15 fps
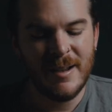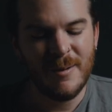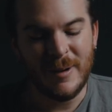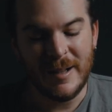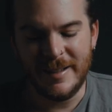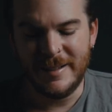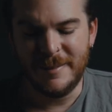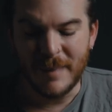
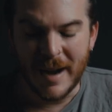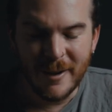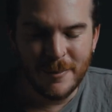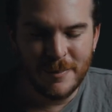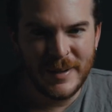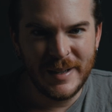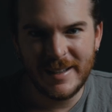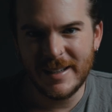Well, in my
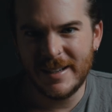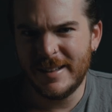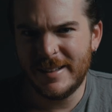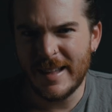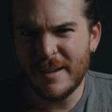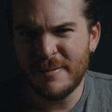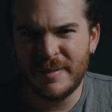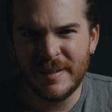opinion, it
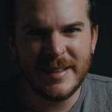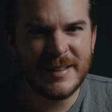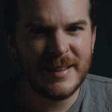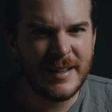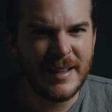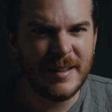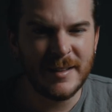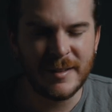
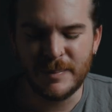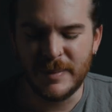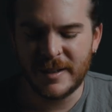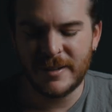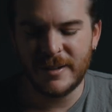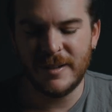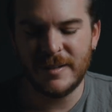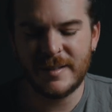definitely is,
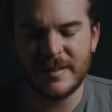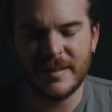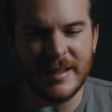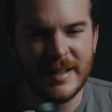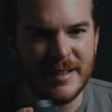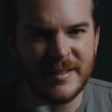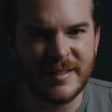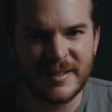because
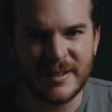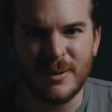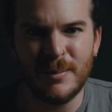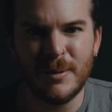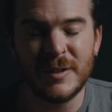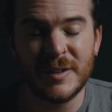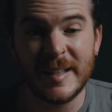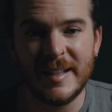it's so
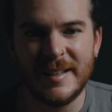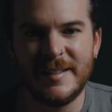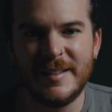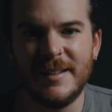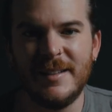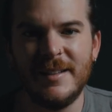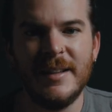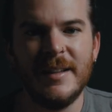
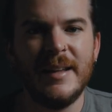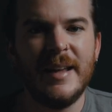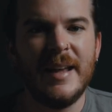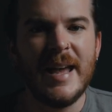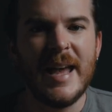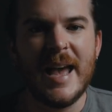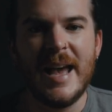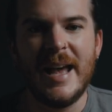versatile,
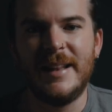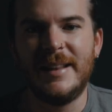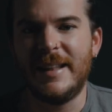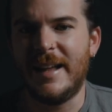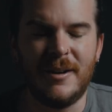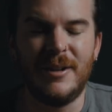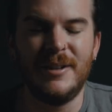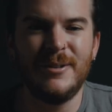and
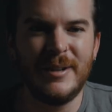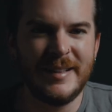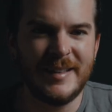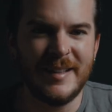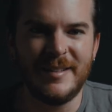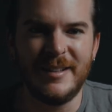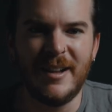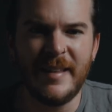although it
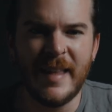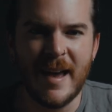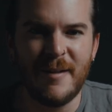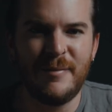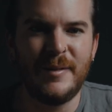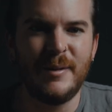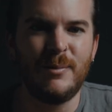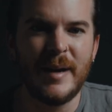does not
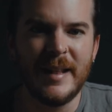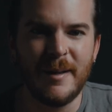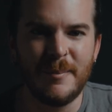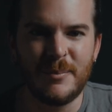have the weather